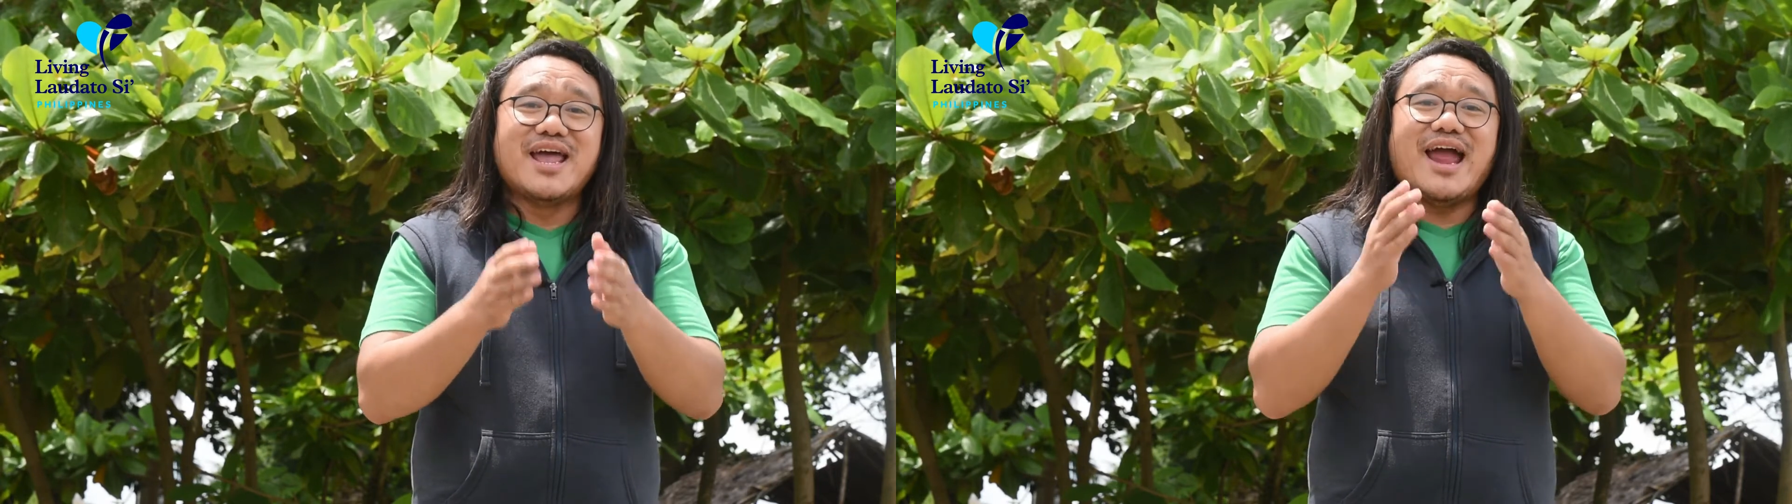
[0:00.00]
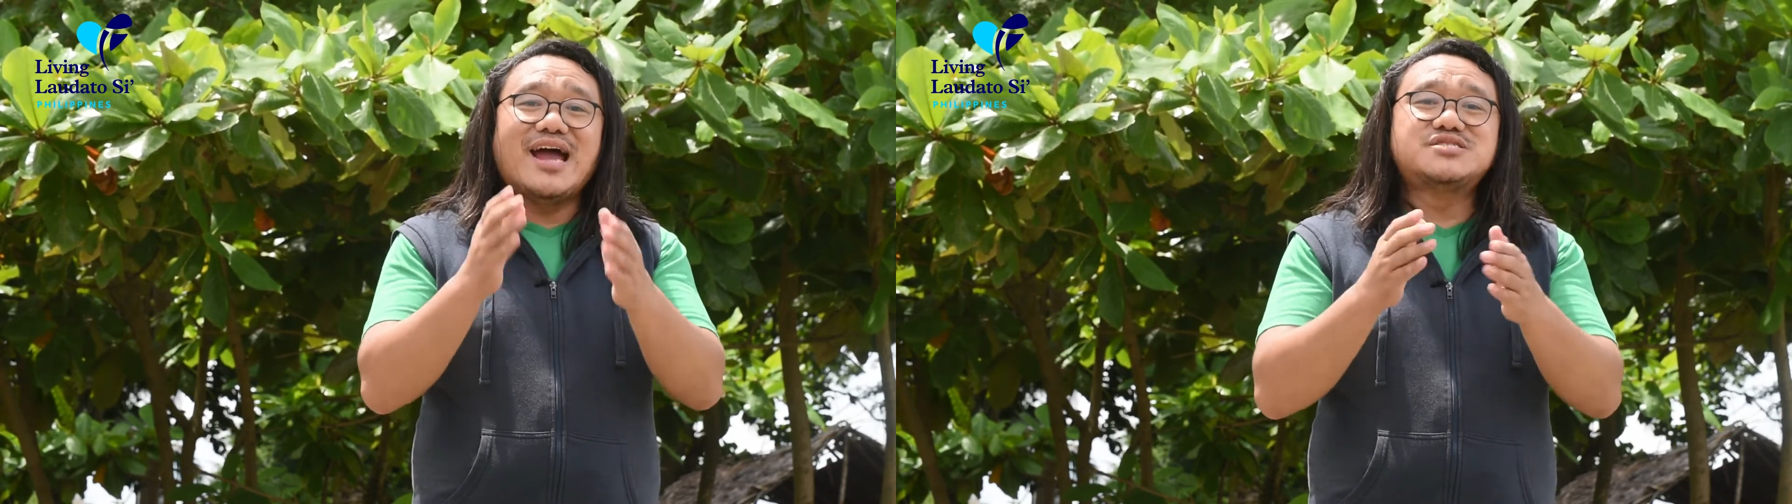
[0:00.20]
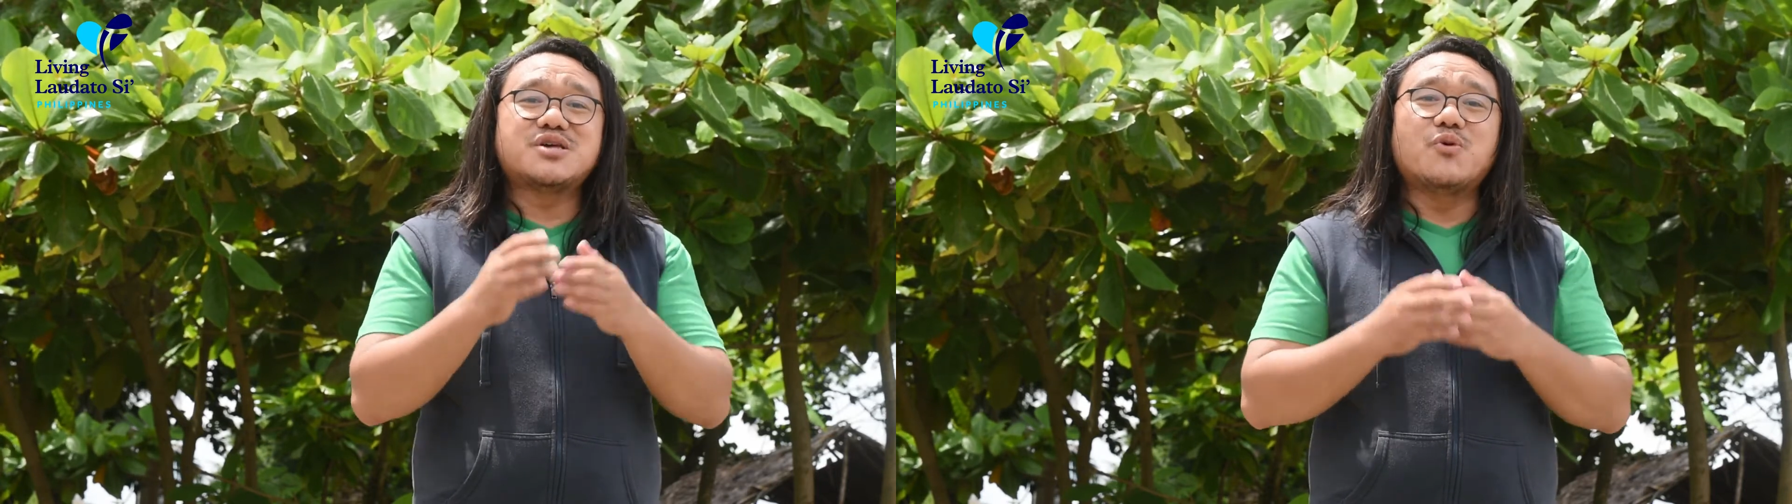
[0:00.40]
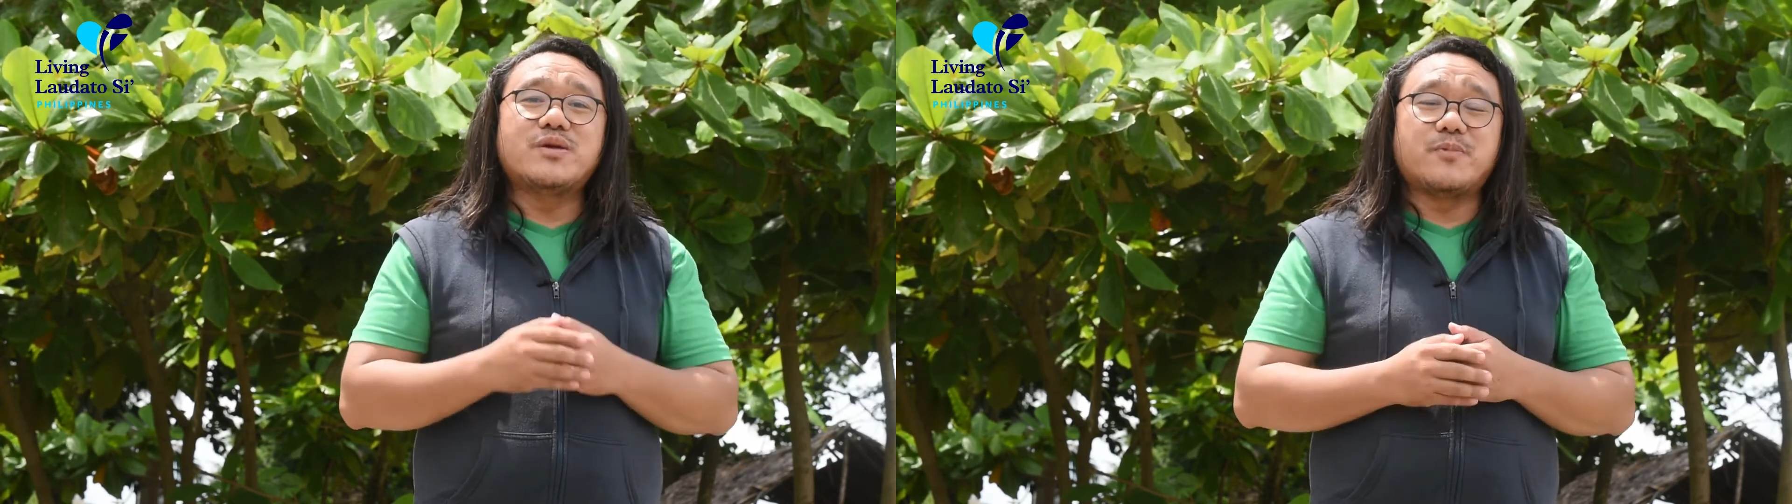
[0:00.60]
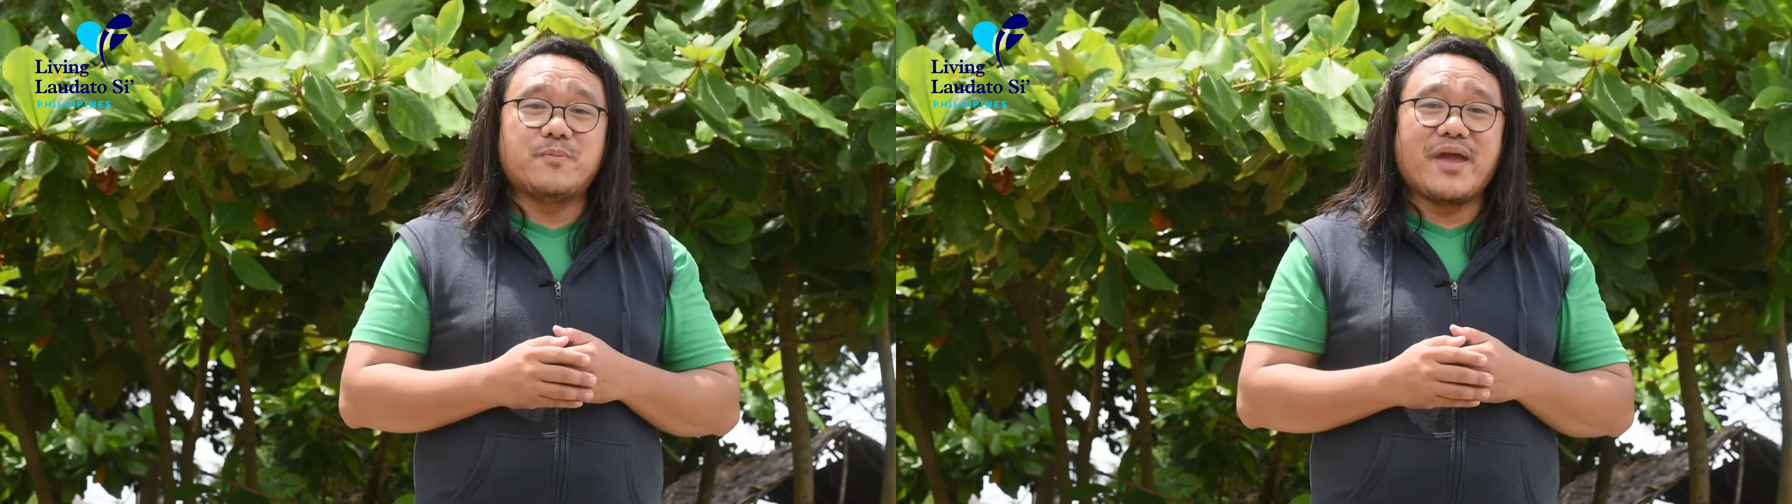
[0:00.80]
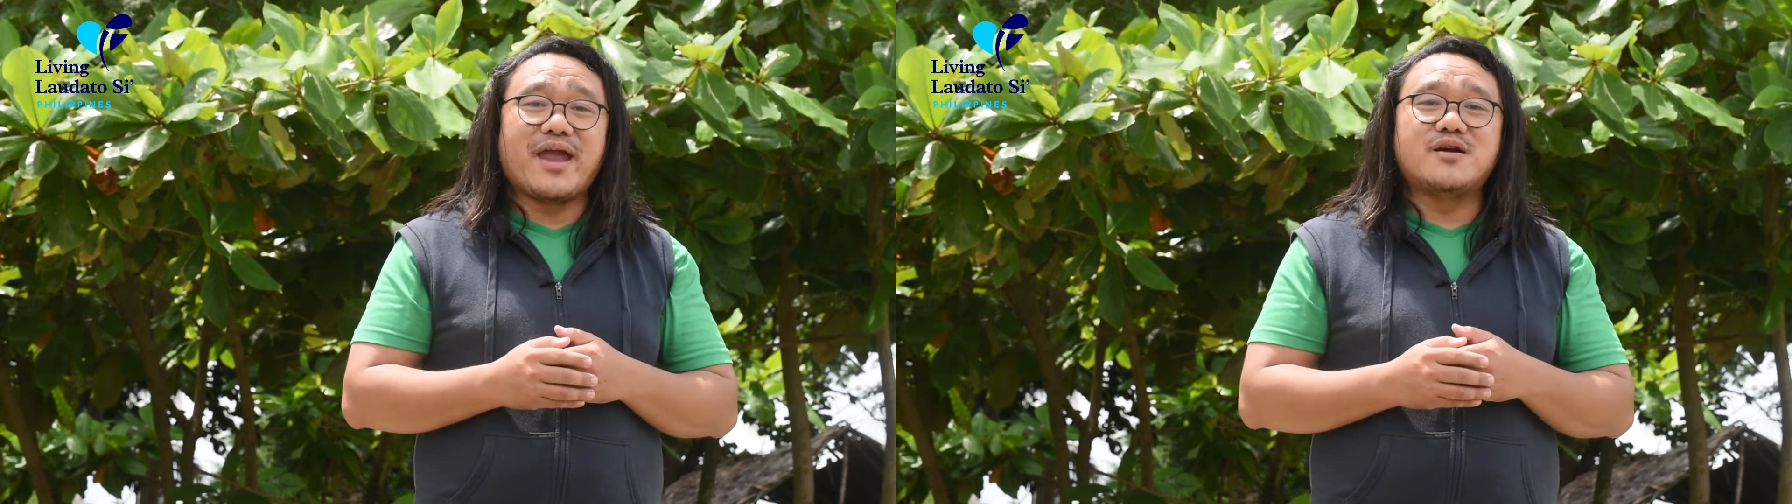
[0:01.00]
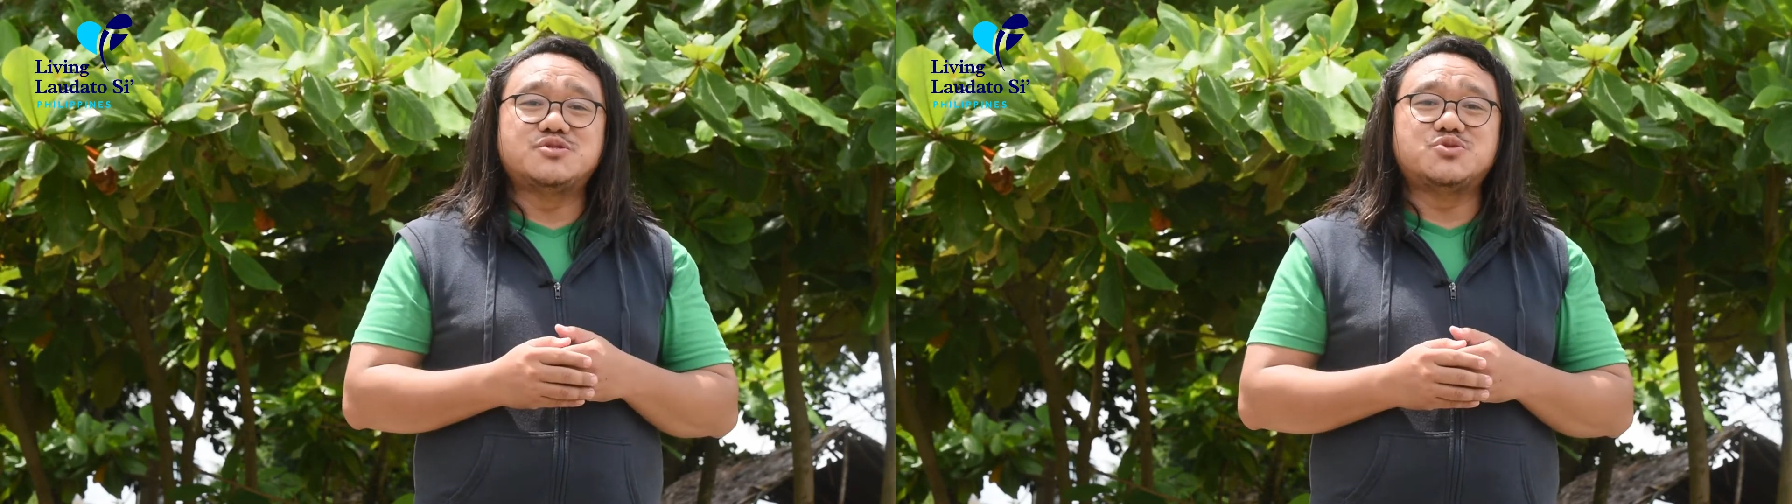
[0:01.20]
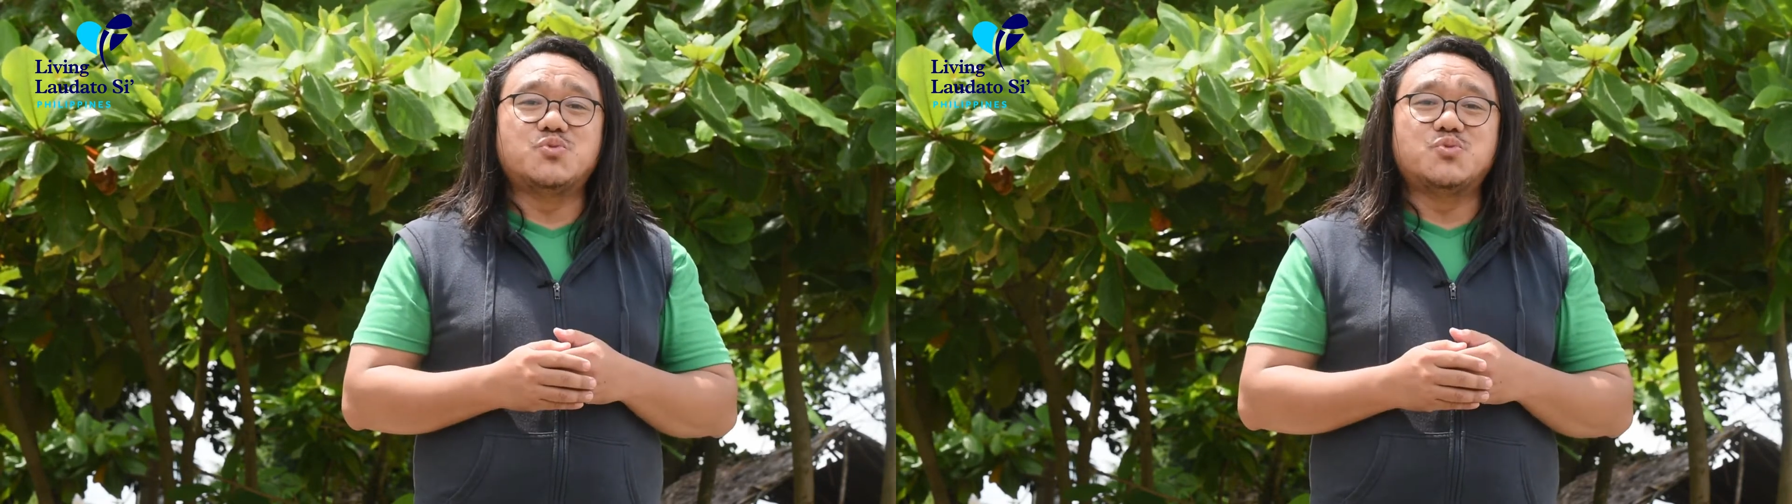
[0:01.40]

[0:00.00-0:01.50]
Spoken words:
as we prepare to